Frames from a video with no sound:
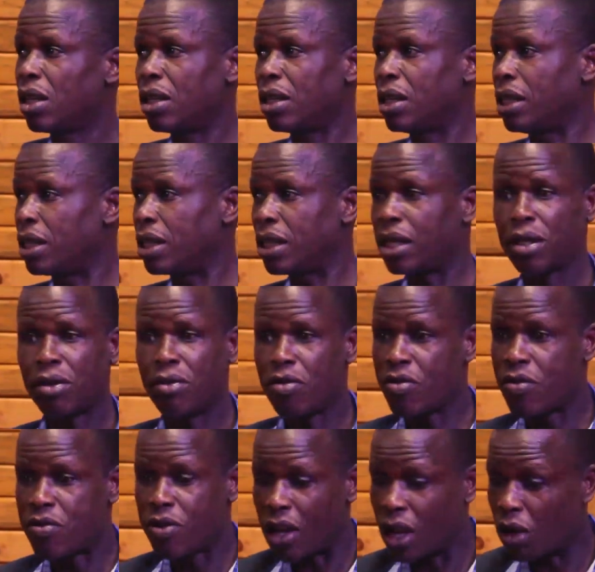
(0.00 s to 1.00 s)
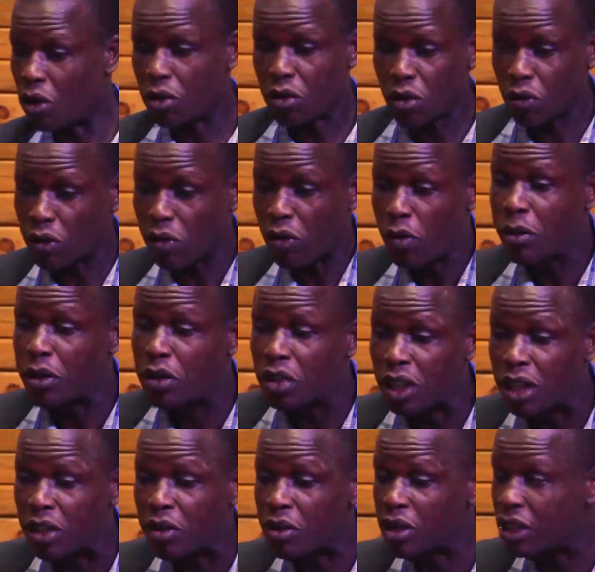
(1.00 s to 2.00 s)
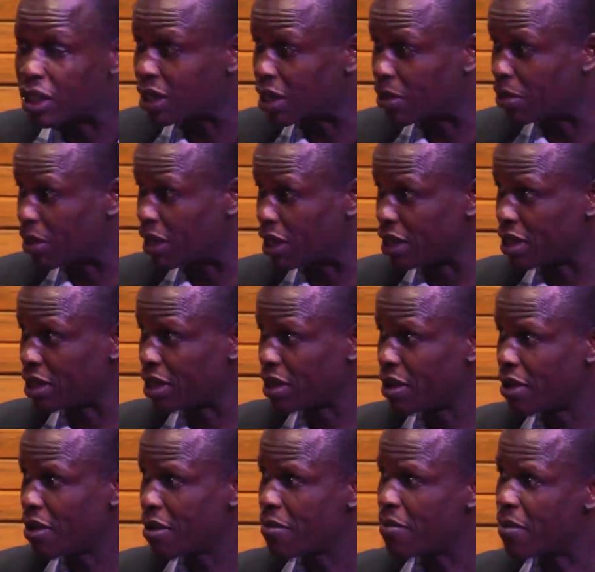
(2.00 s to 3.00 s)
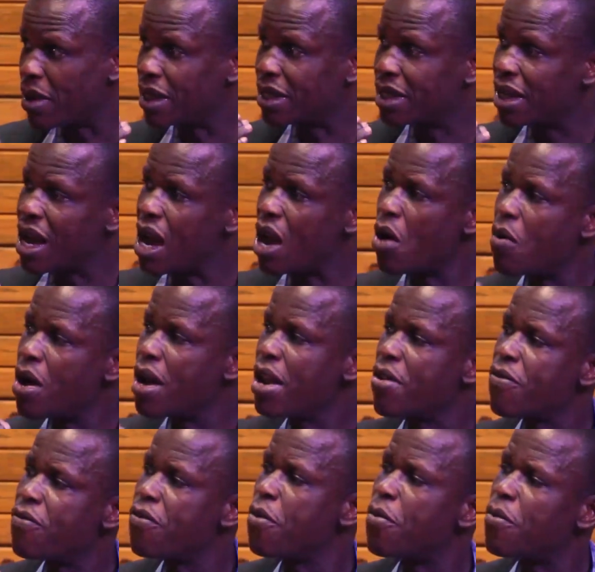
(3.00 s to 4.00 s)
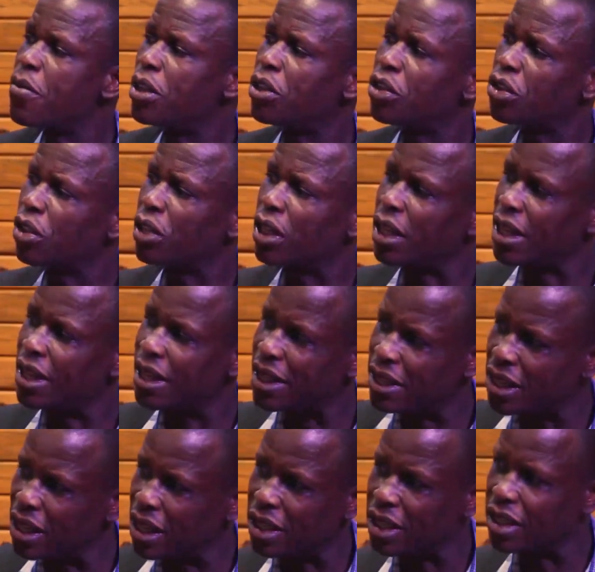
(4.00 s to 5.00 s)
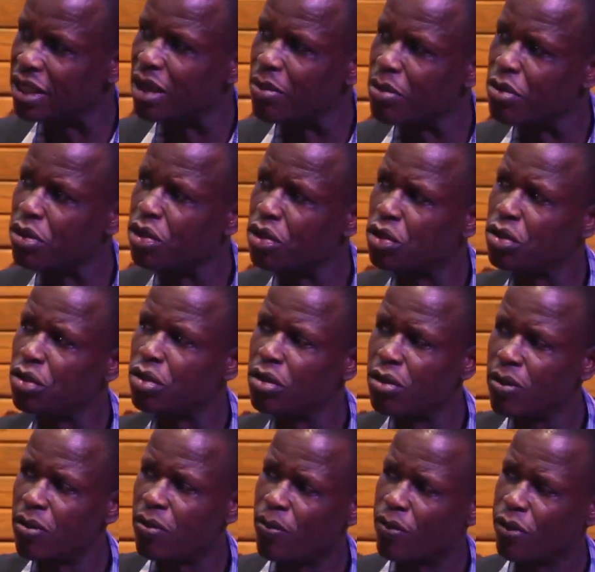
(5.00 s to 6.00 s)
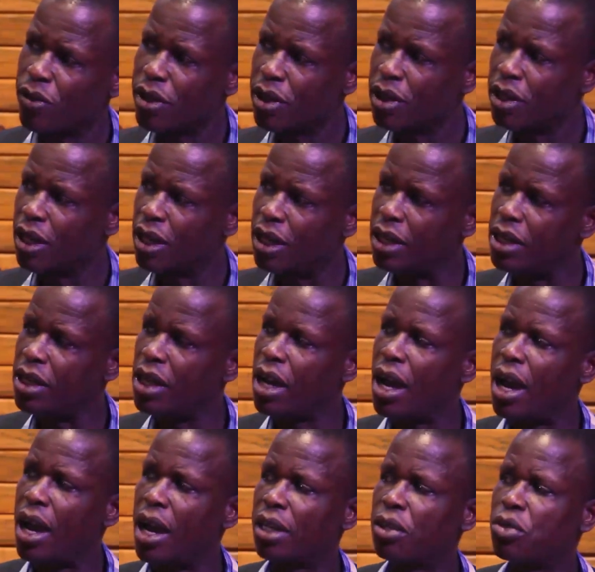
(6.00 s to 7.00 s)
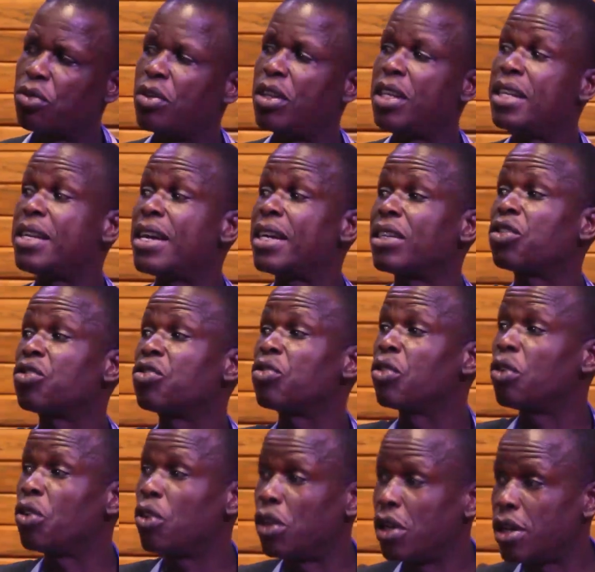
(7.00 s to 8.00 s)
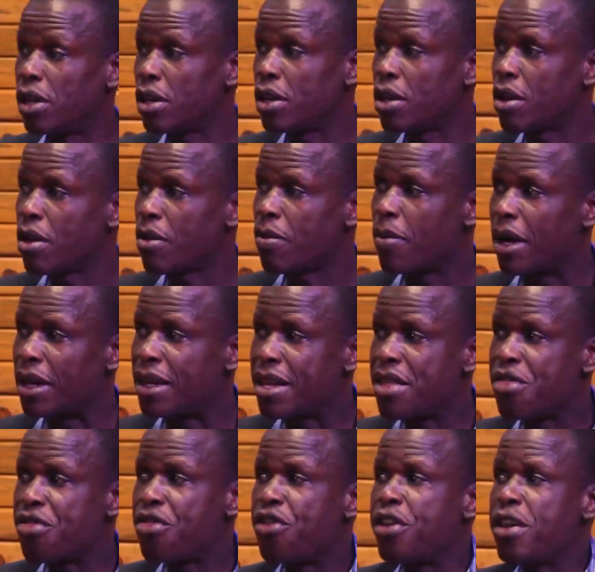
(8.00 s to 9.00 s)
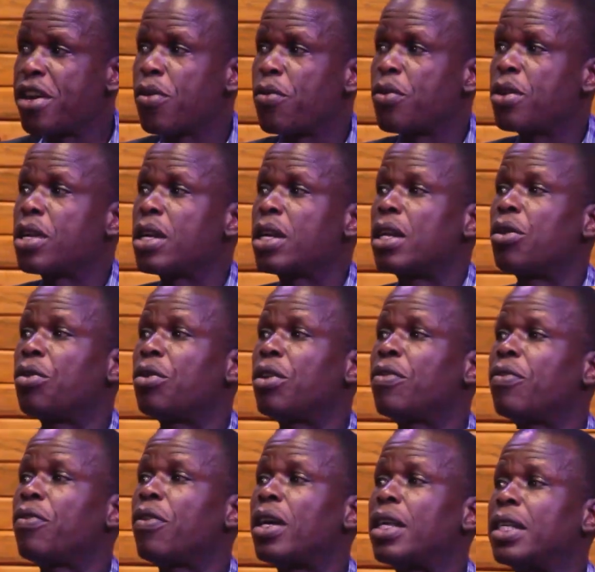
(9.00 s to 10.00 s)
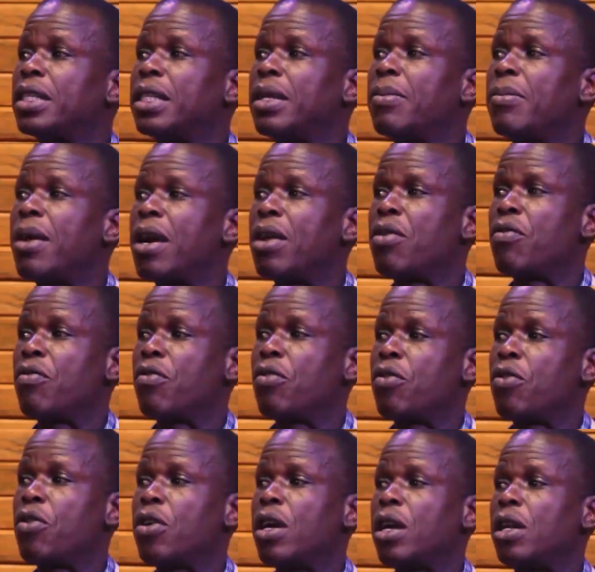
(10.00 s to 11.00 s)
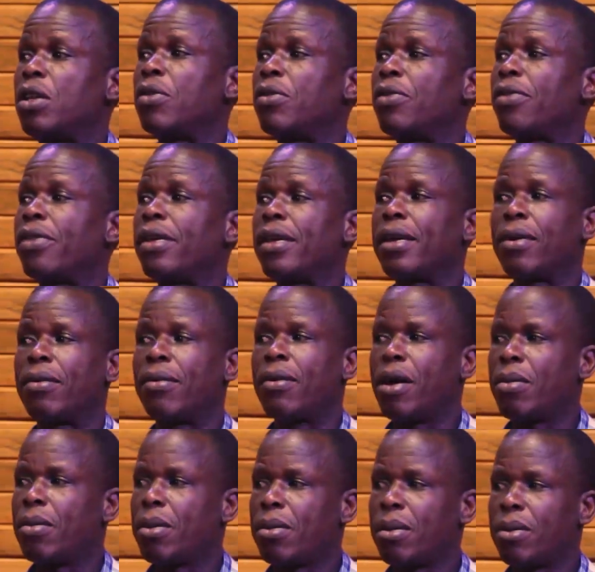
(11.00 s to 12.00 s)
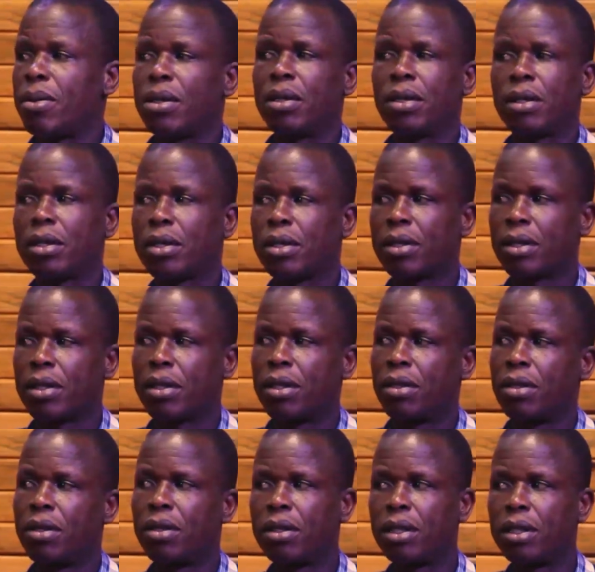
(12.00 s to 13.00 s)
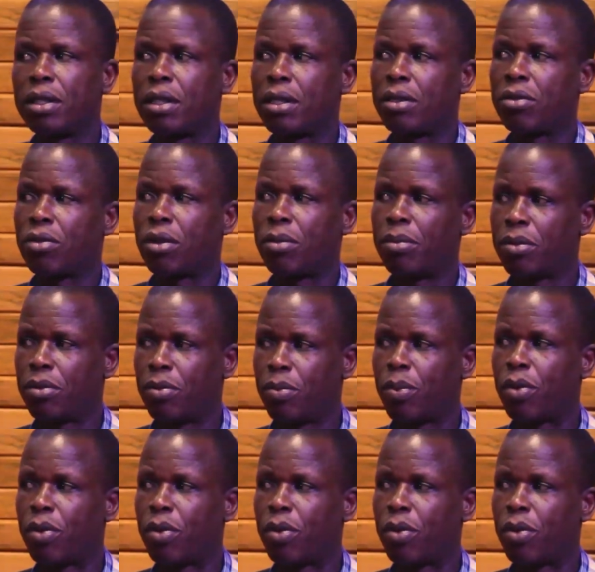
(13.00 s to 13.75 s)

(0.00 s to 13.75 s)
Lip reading: They tell you a lot of information and you get surprised. But our information in the church is supposed to lead us to God. But this thing which glorifies the man of God, and you think, wow. No, there's a problem.